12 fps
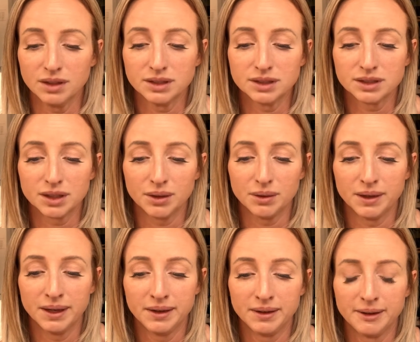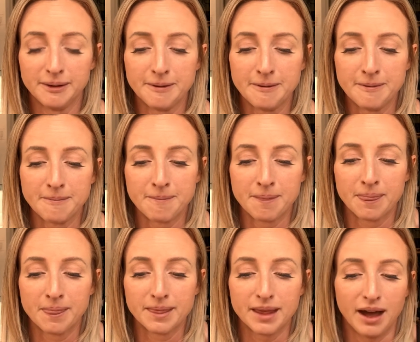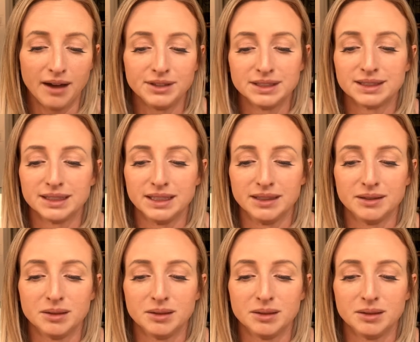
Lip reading: So obviously